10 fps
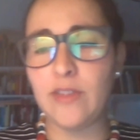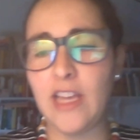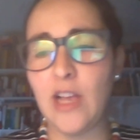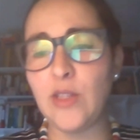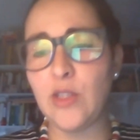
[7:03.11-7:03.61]

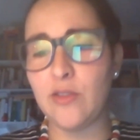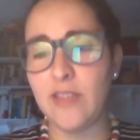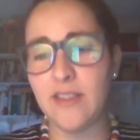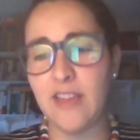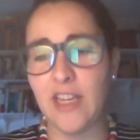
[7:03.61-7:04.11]
they also
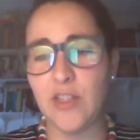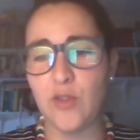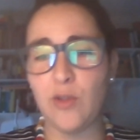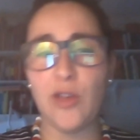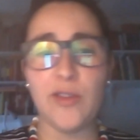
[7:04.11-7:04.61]
decide
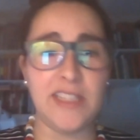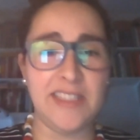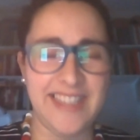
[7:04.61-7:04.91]
to close it